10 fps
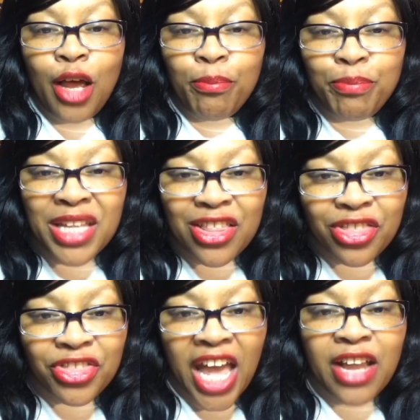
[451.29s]
Be
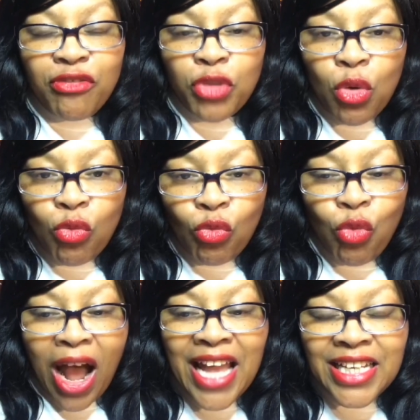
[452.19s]
thankful
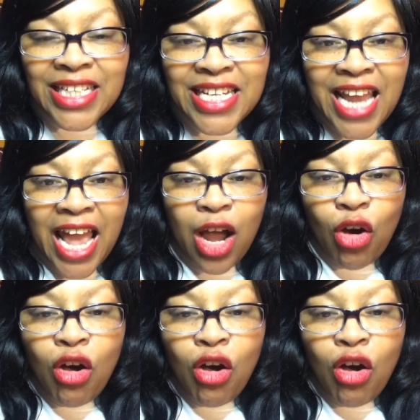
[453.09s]
right now